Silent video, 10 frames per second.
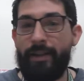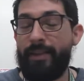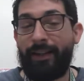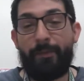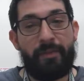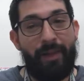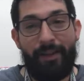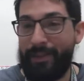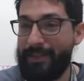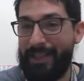one of the clips, man,
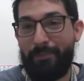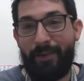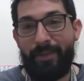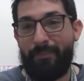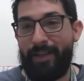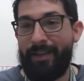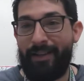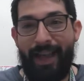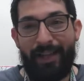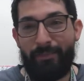you can see
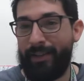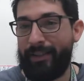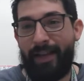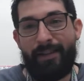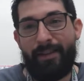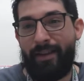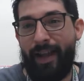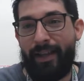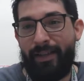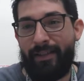Hannah Montana. They're
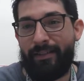hanging